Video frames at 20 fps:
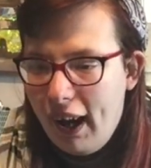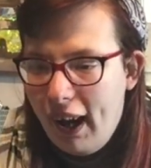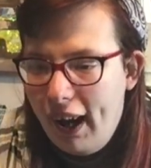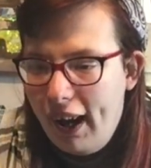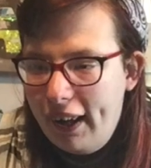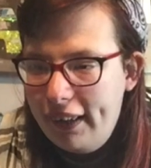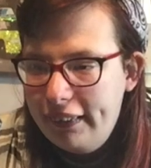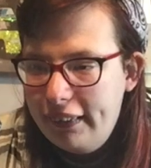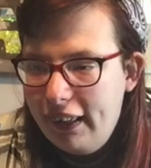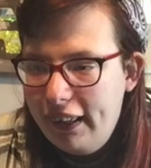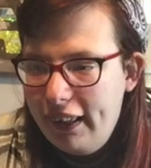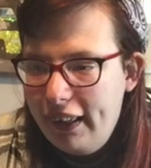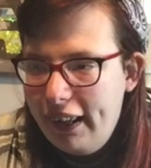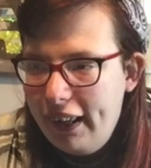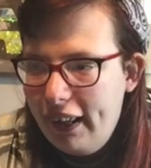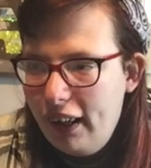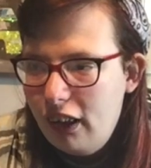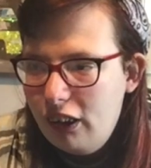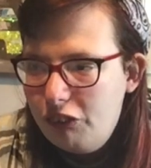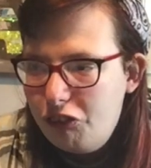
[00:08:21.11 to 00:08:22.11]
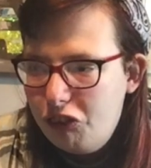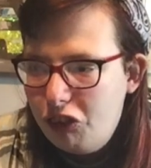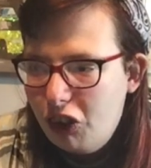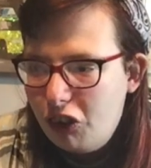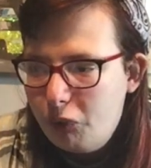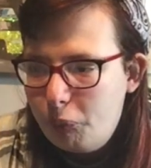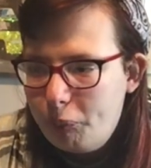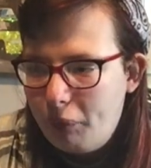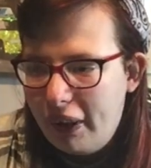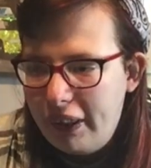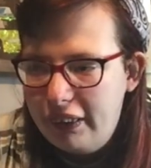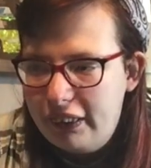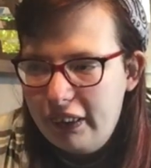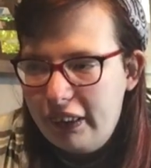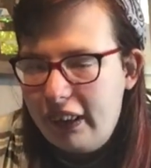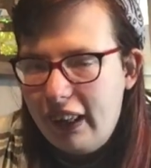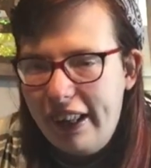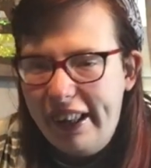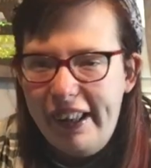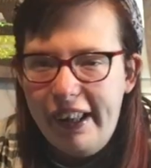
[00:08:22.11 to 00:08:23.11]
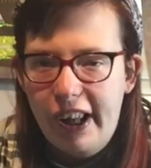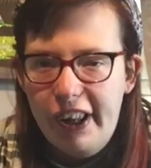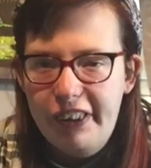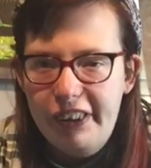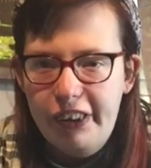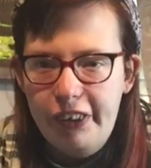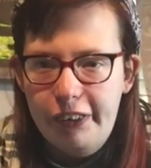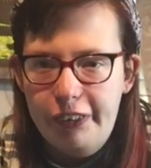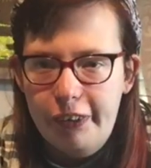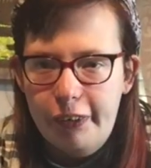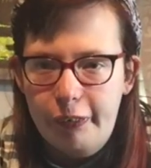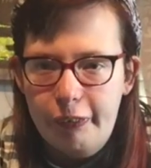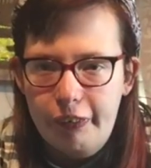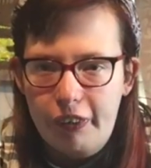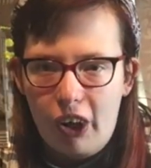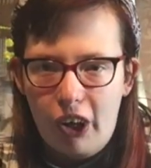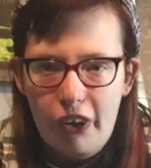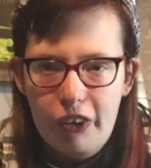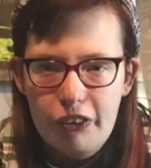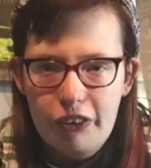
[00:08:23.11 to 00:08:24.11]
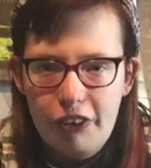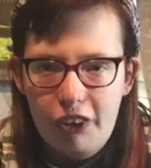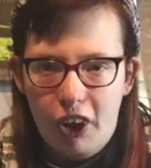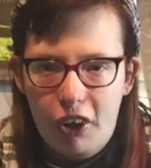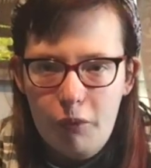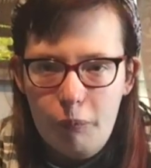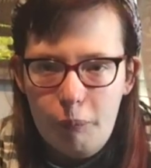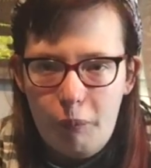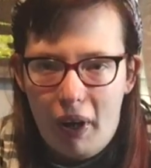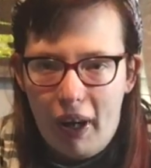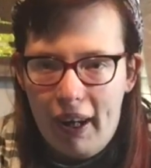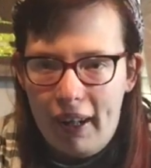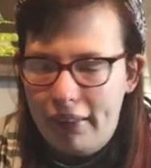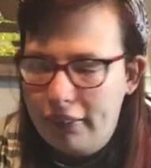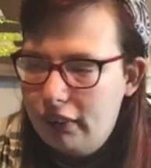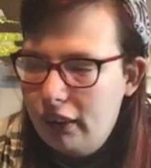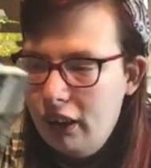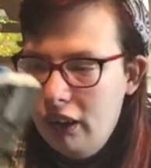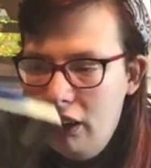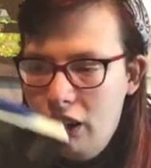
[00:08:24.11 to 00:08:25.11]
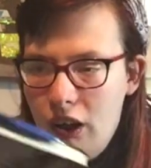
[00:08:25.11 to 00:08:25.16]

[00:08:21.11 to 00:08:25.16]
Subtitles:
And it is just basically a New York notepad,